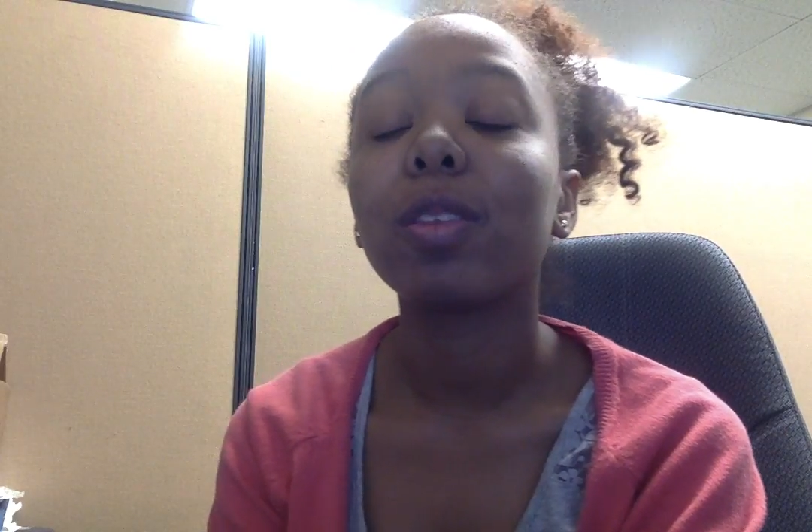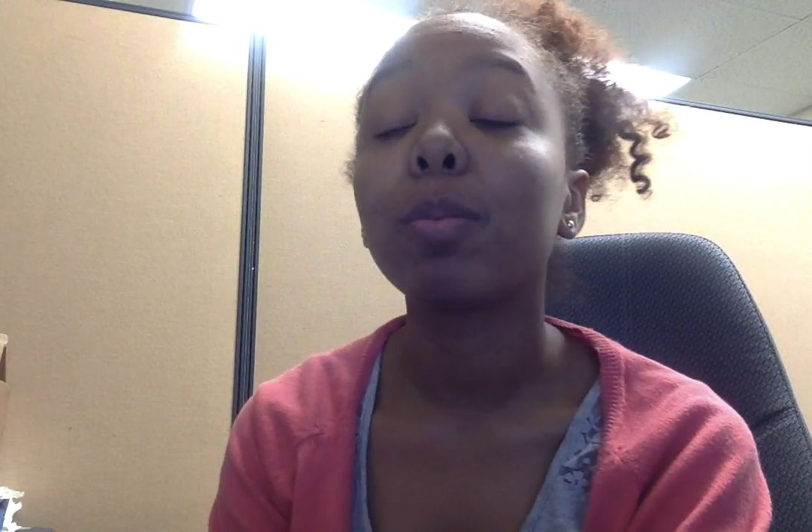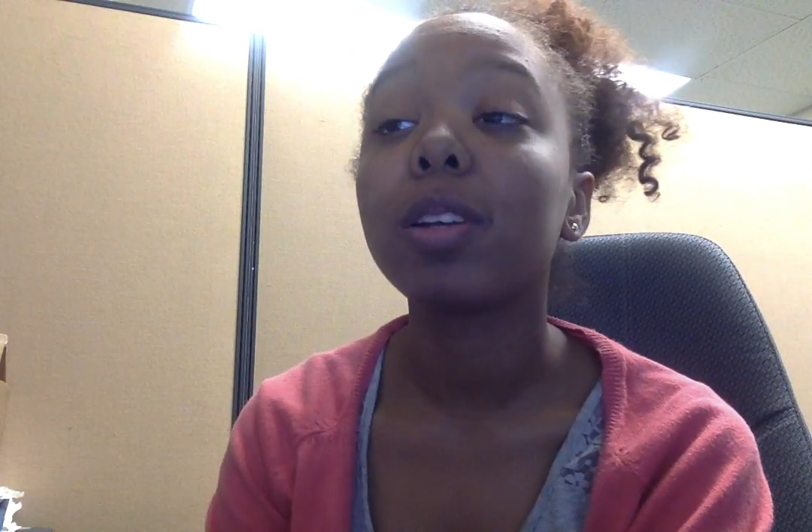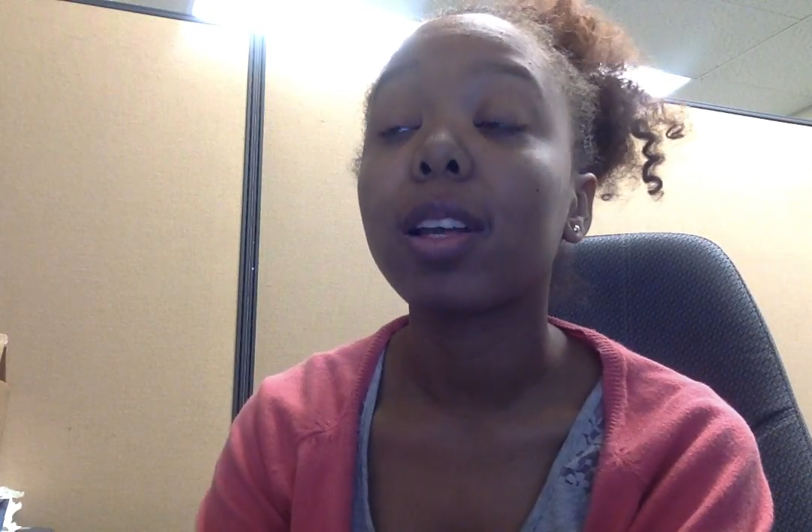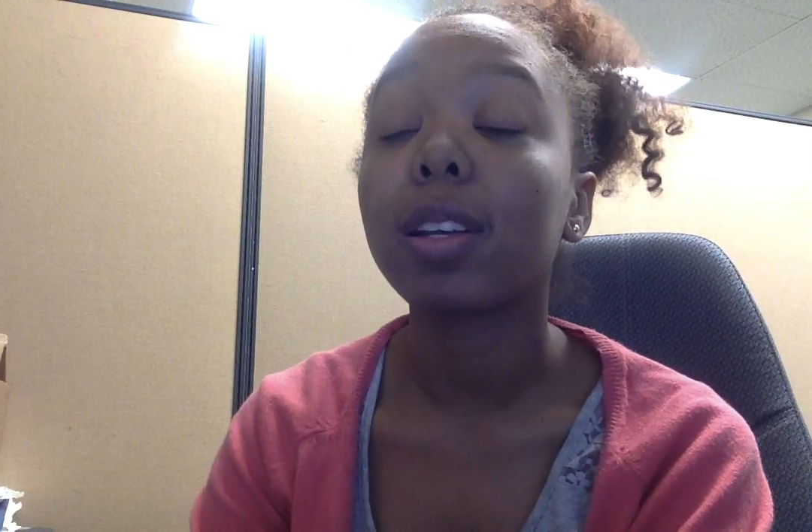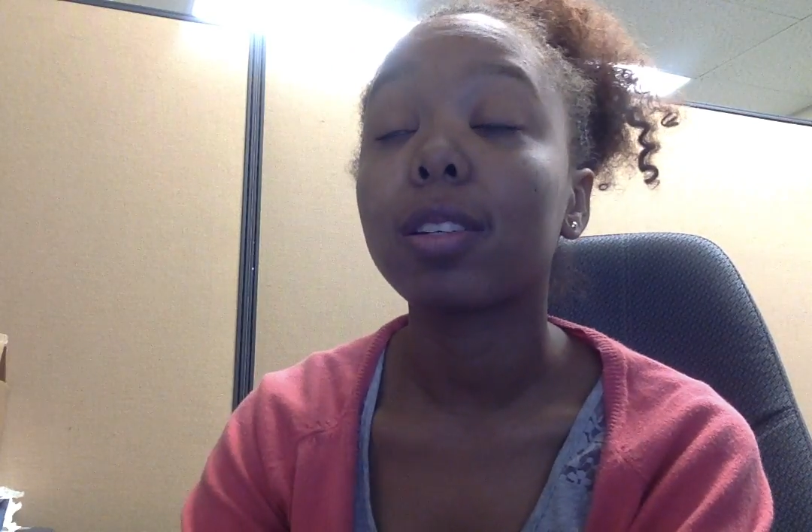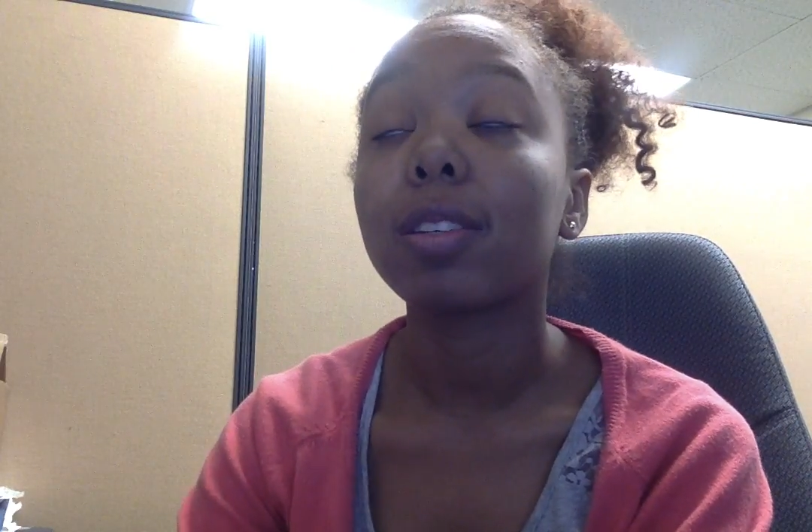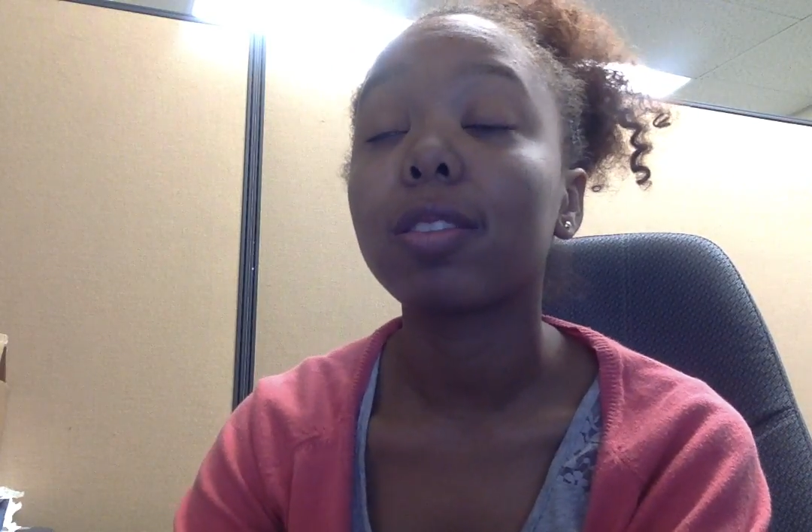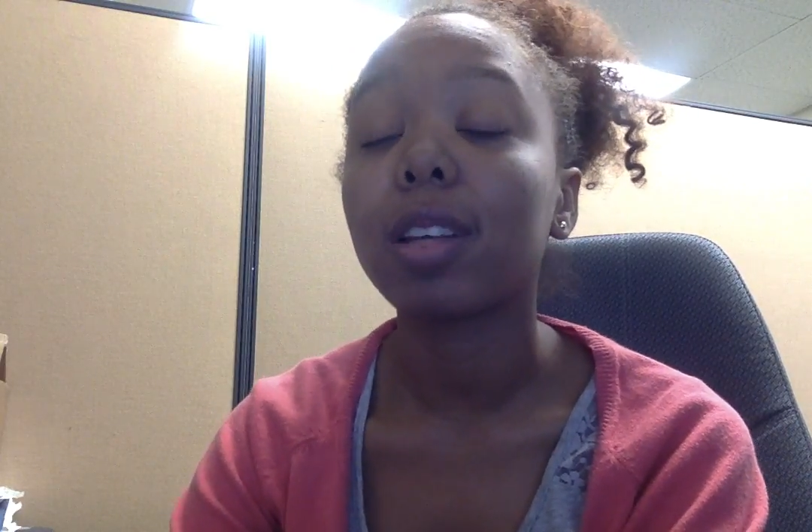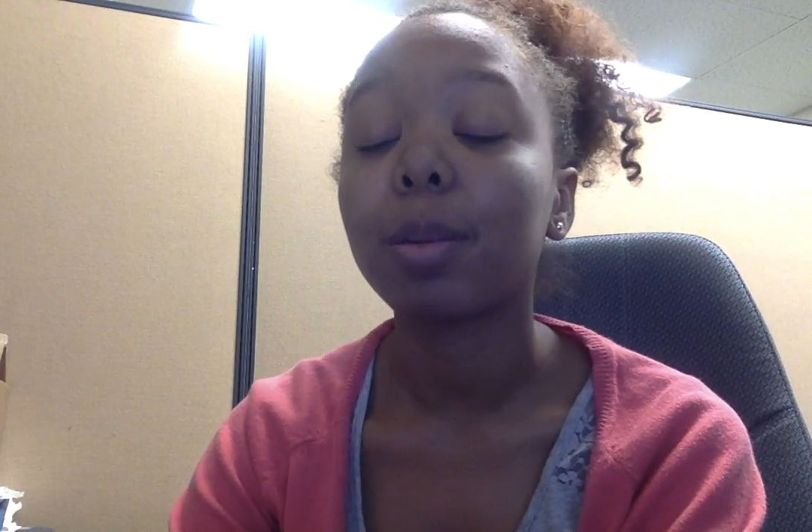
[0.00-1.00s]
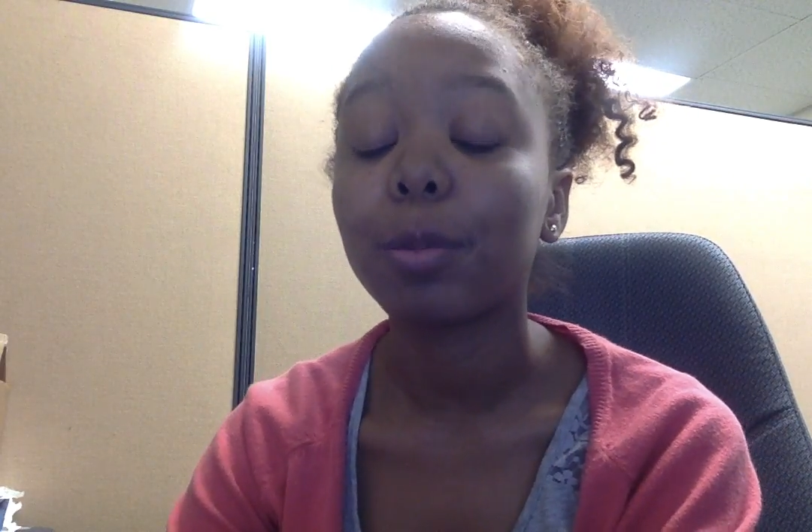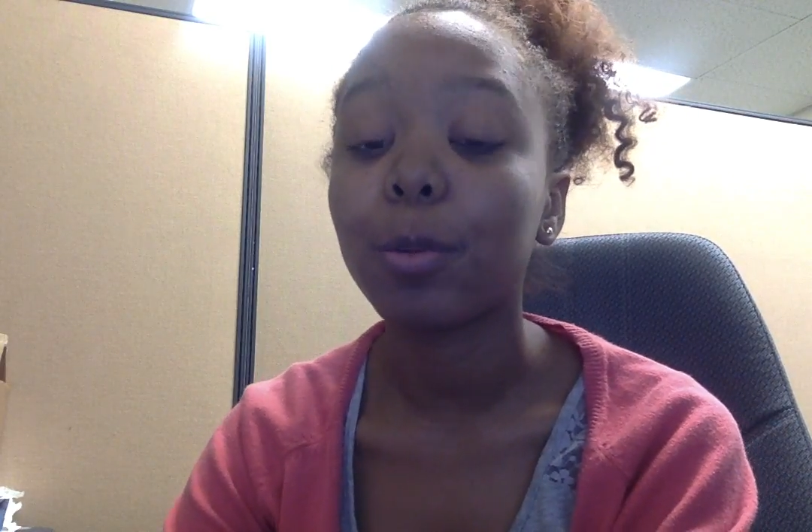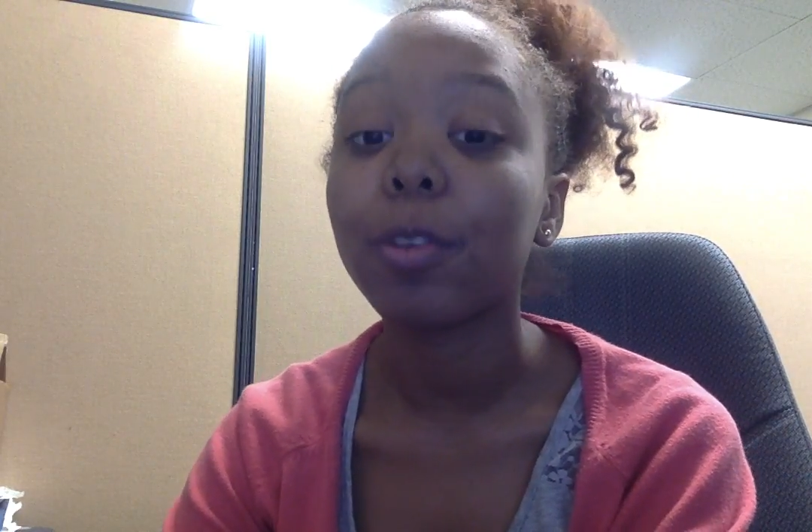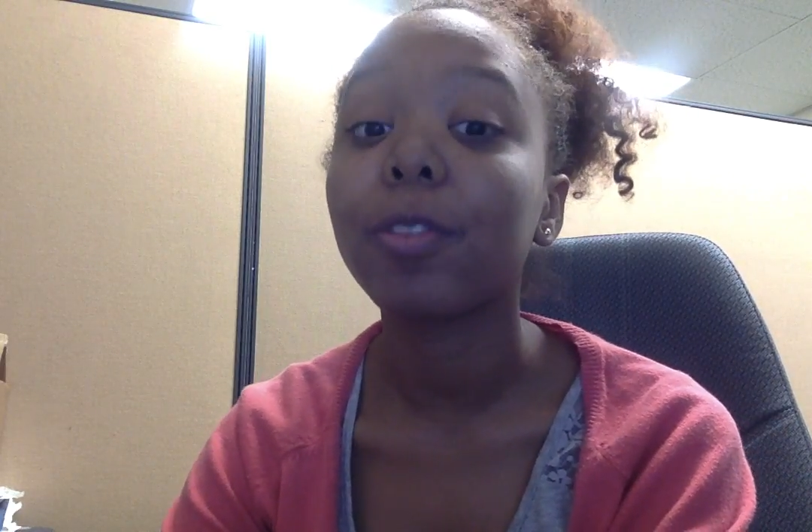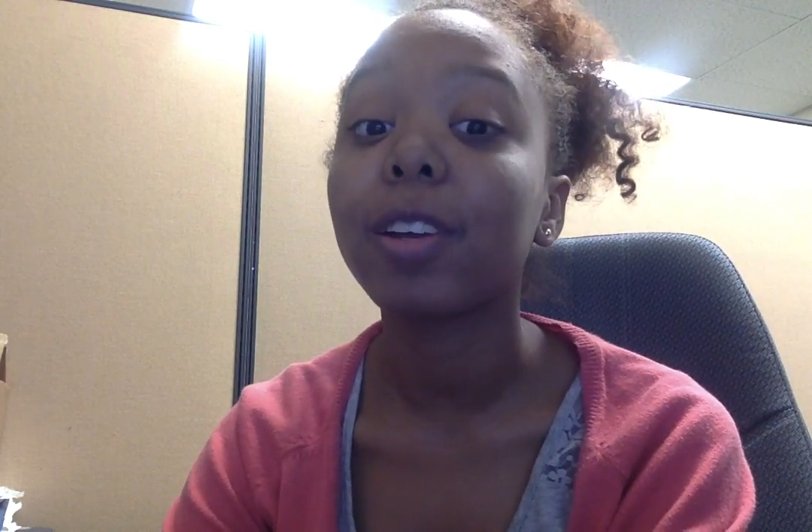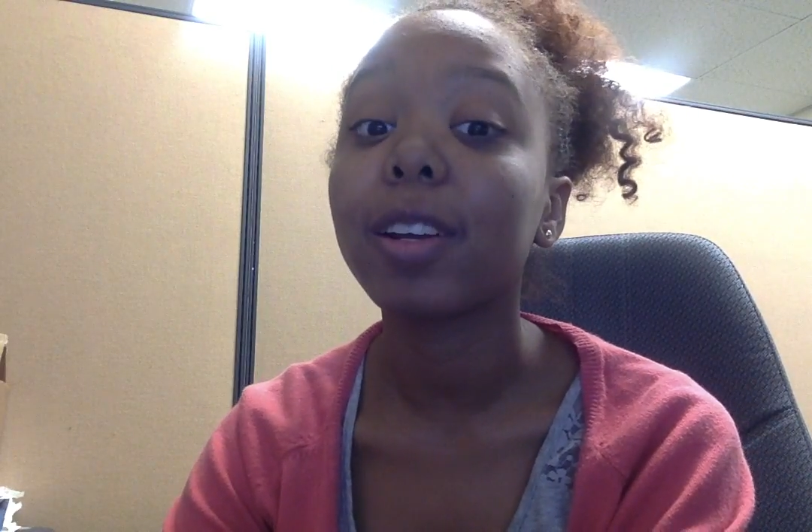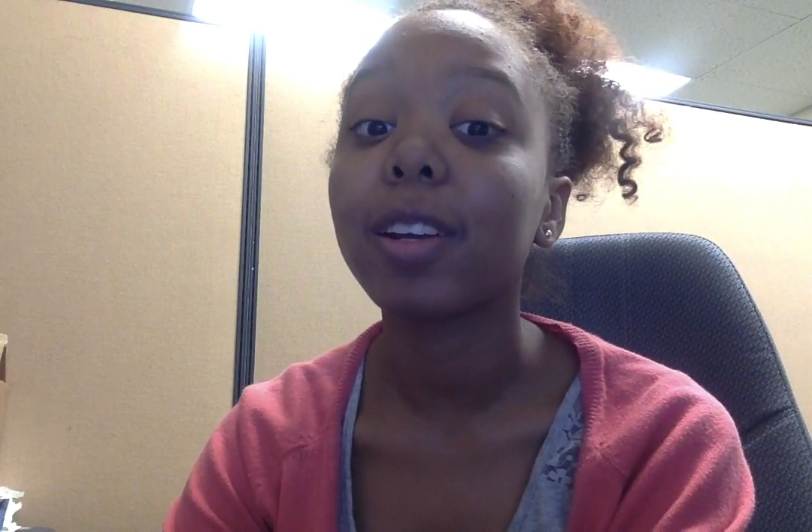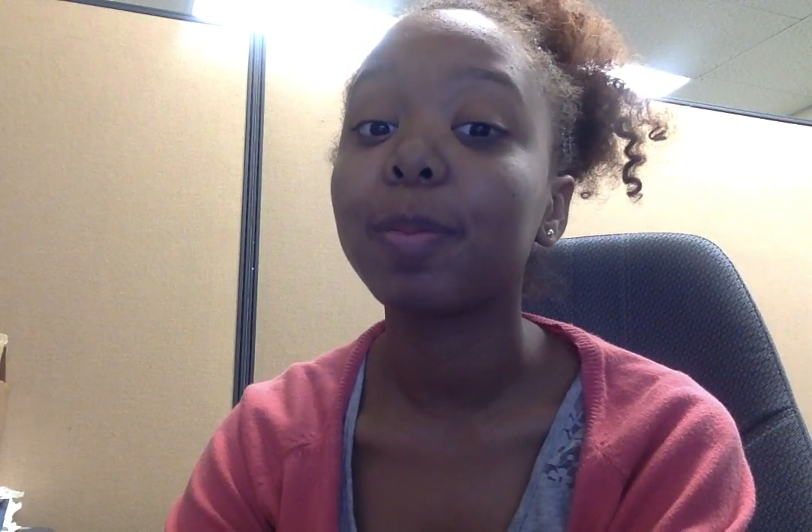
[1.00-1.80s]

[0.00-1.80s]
the protection of cyber warfare.